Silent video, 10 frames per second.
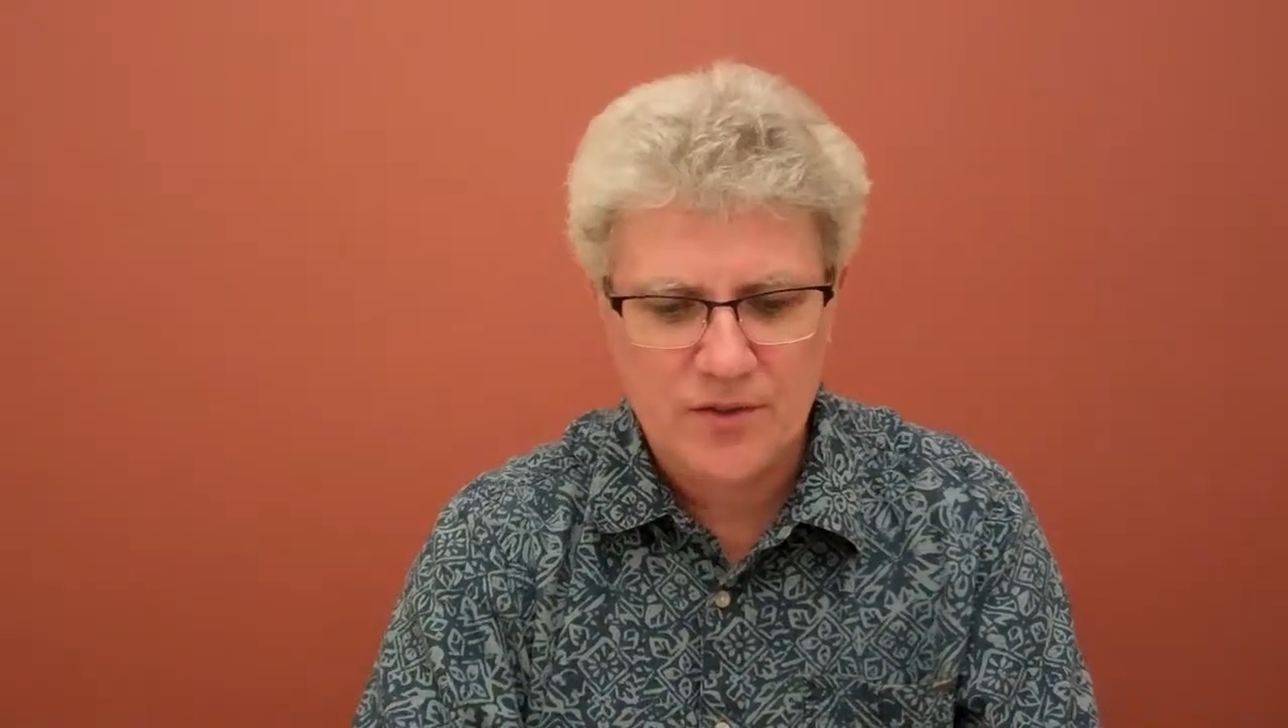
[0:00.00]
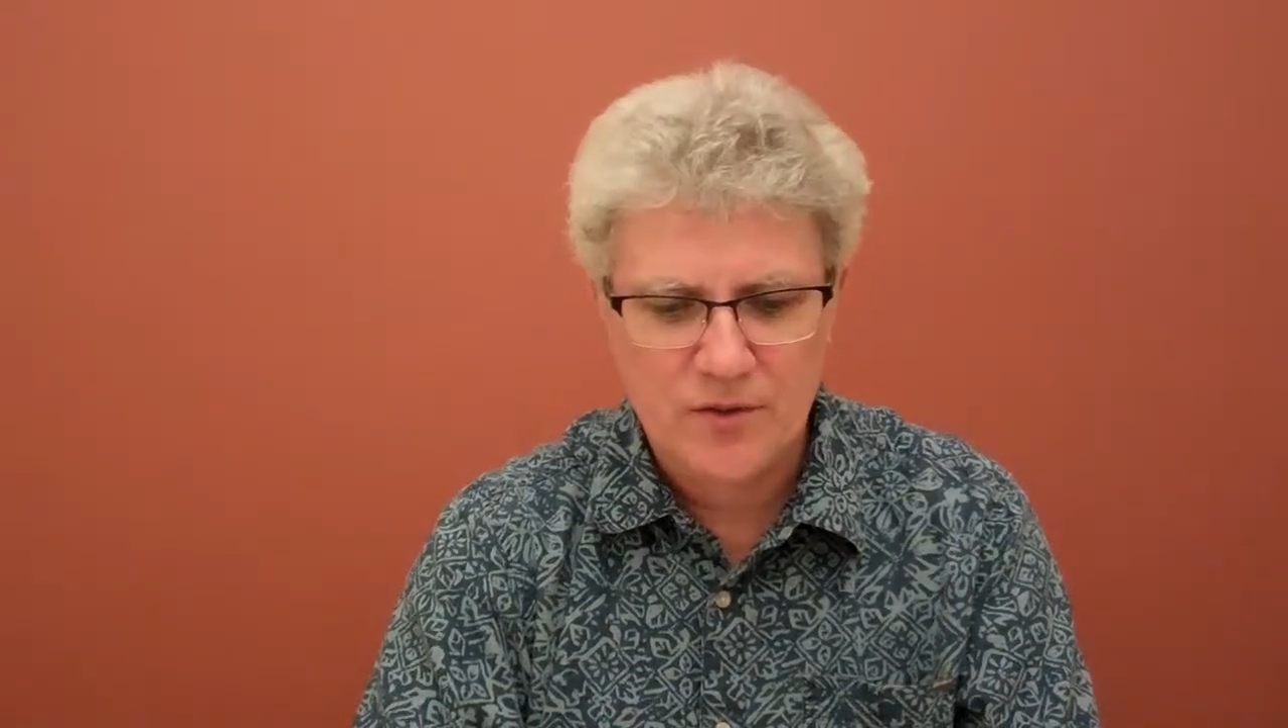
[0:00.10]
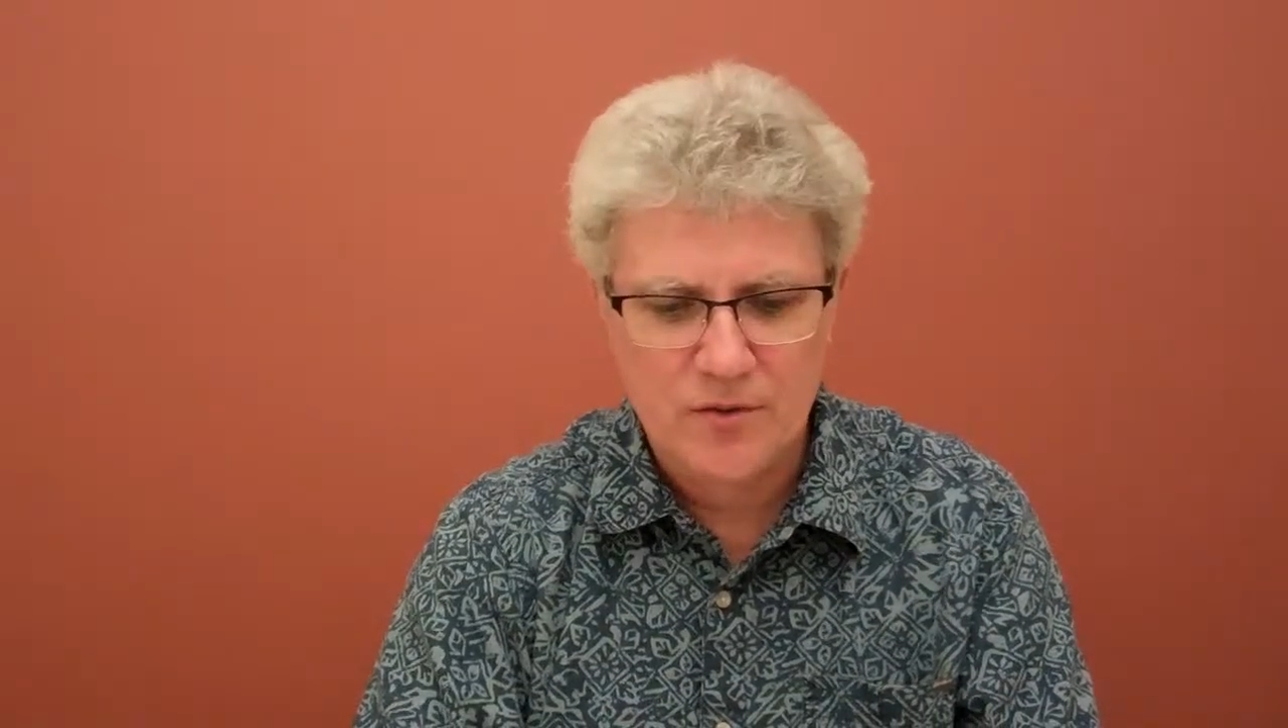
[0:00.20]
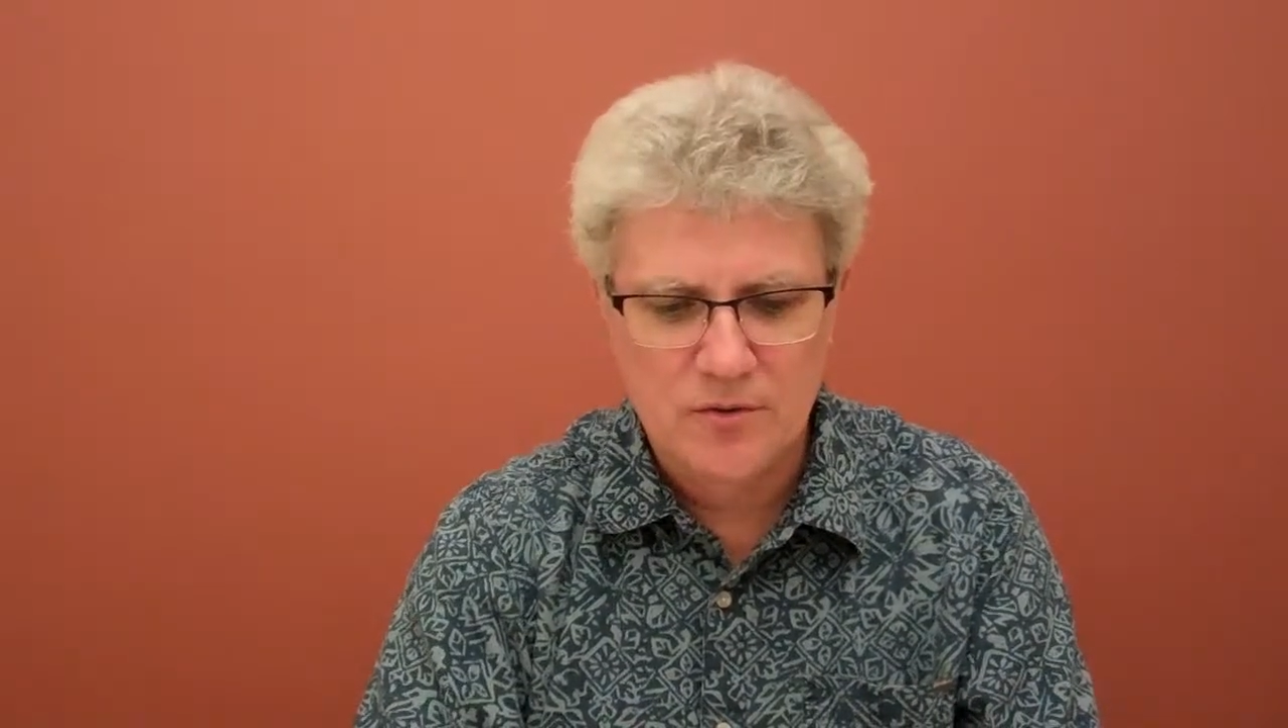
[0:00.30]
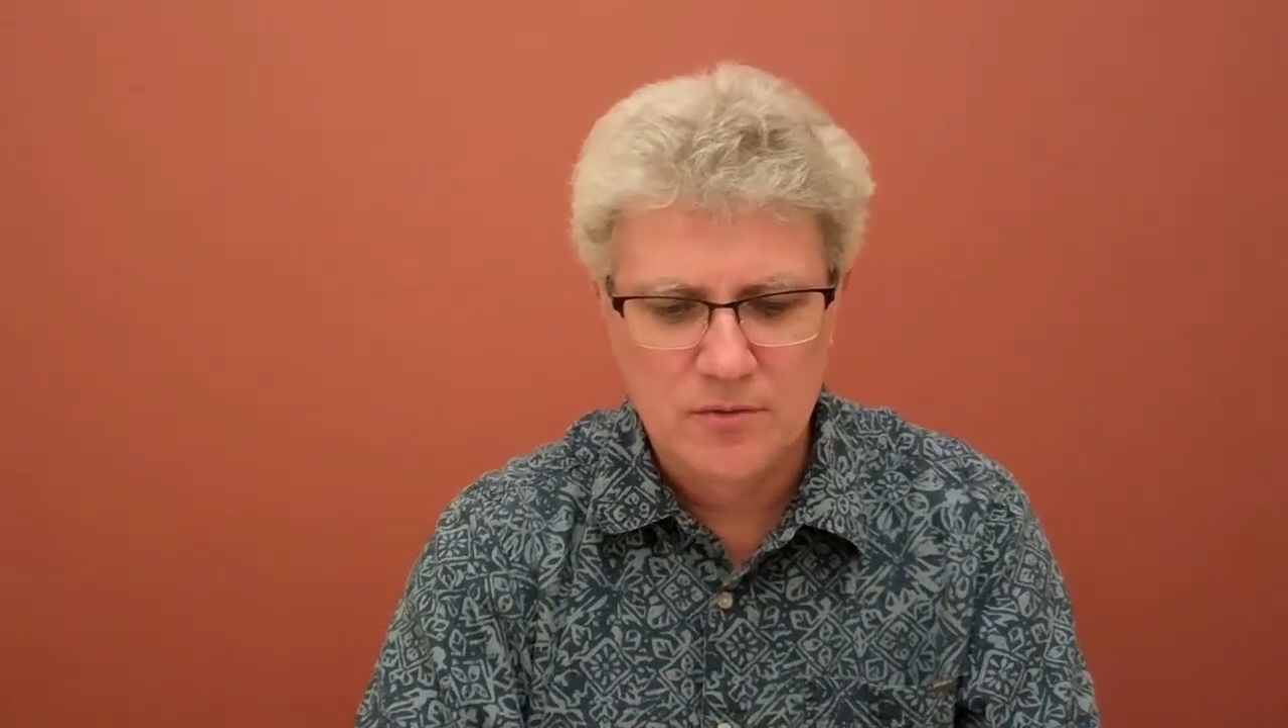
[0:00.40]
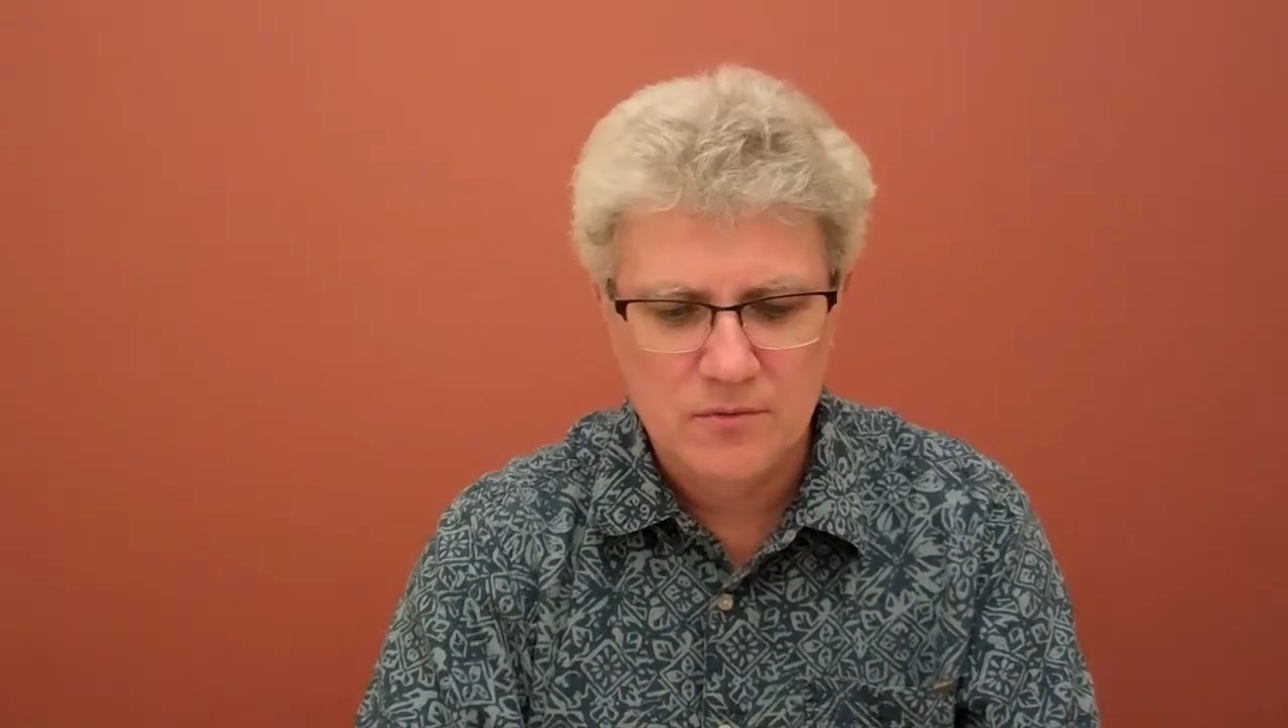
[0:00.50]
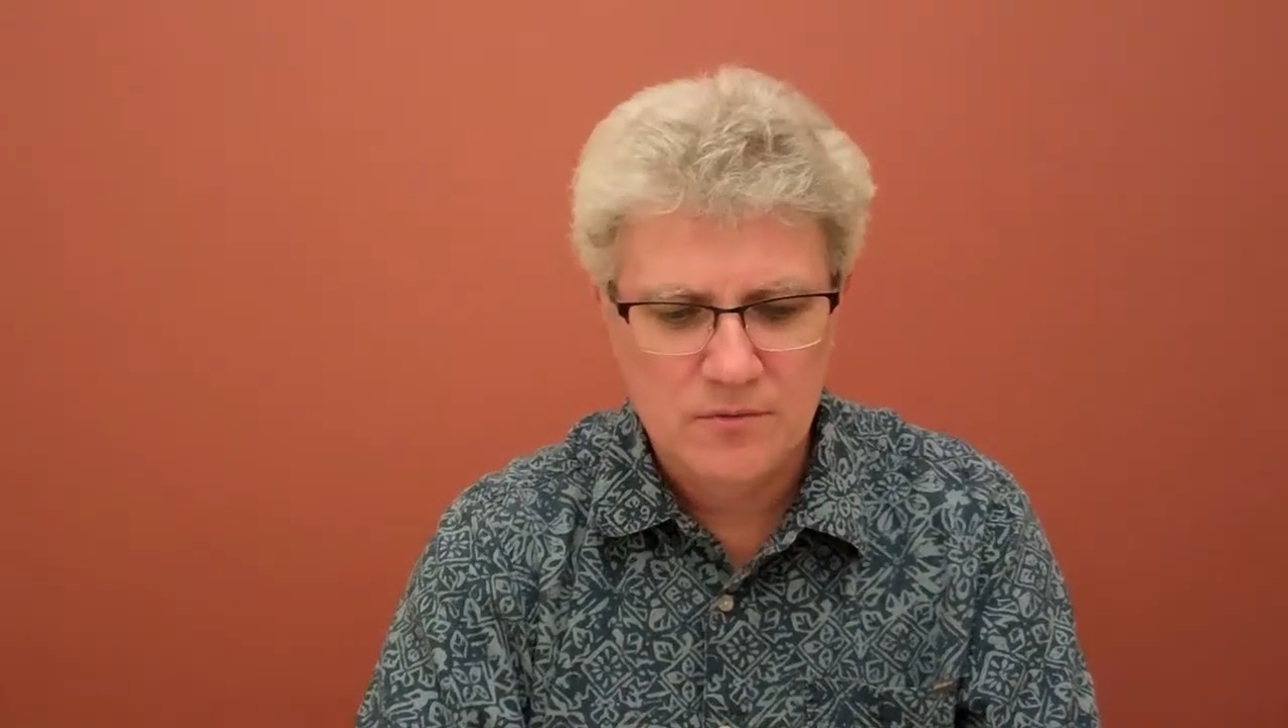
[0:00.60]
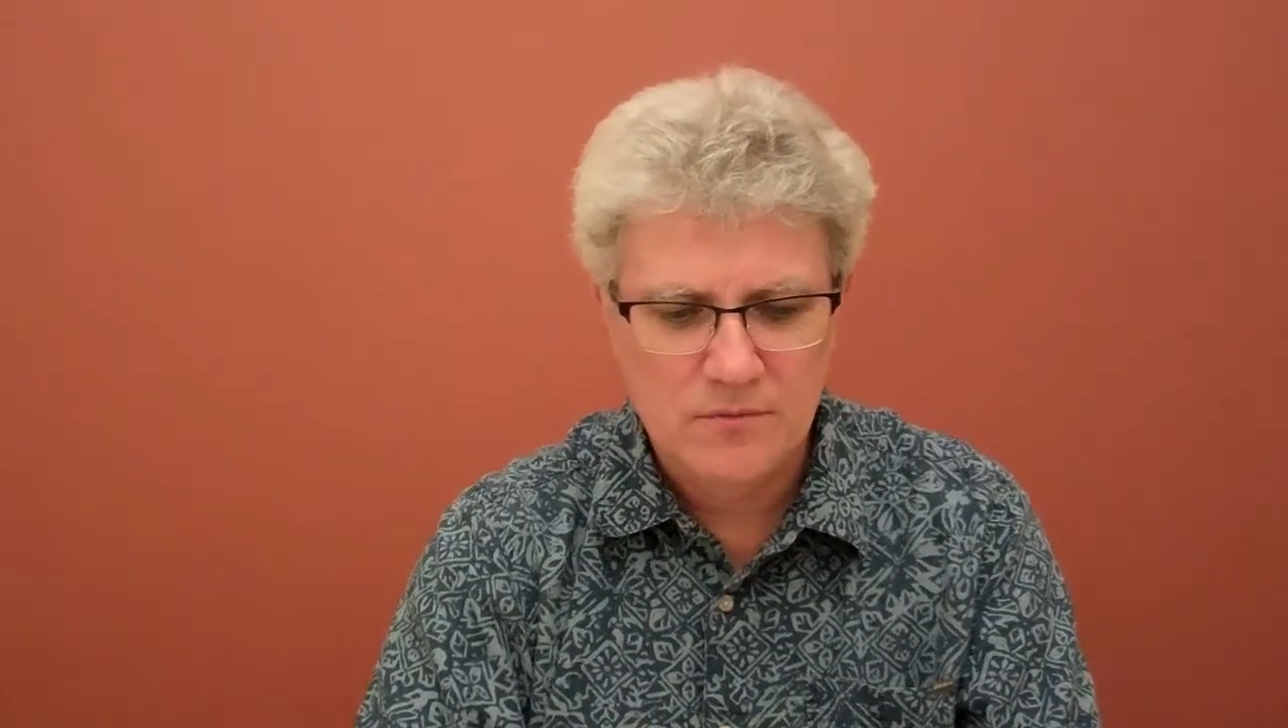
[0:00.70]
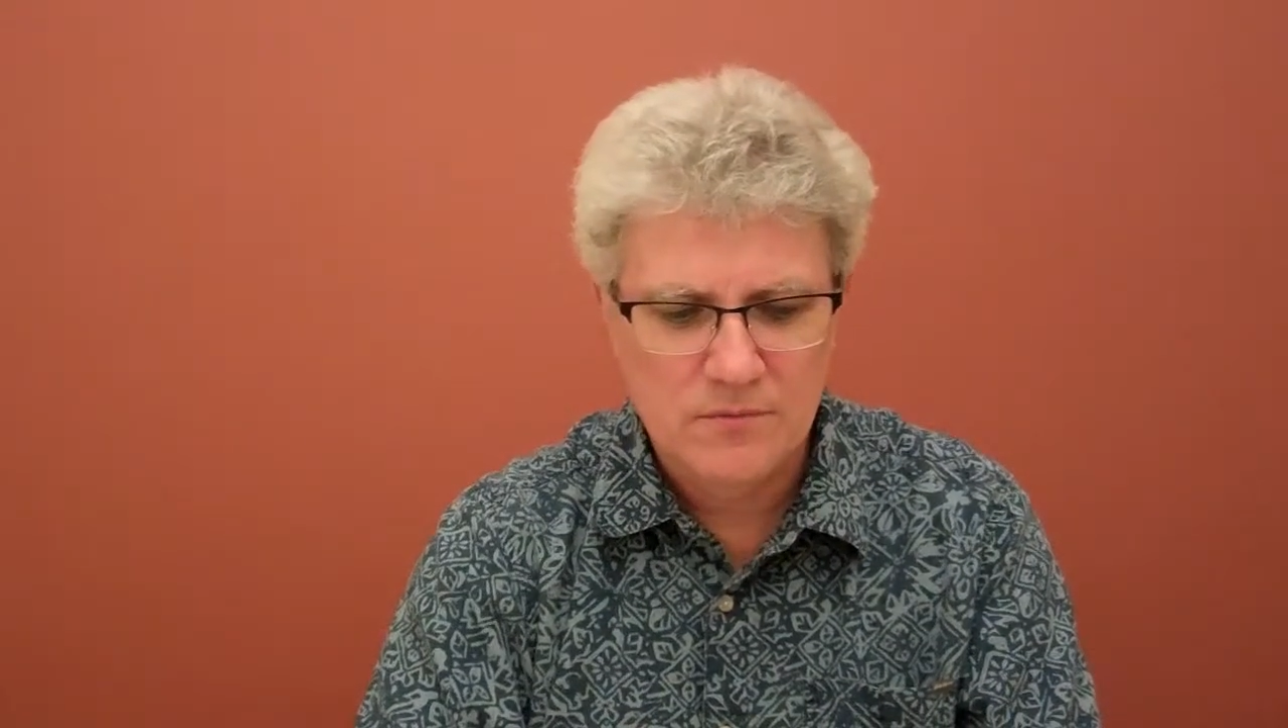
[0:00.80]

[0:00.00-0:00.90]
to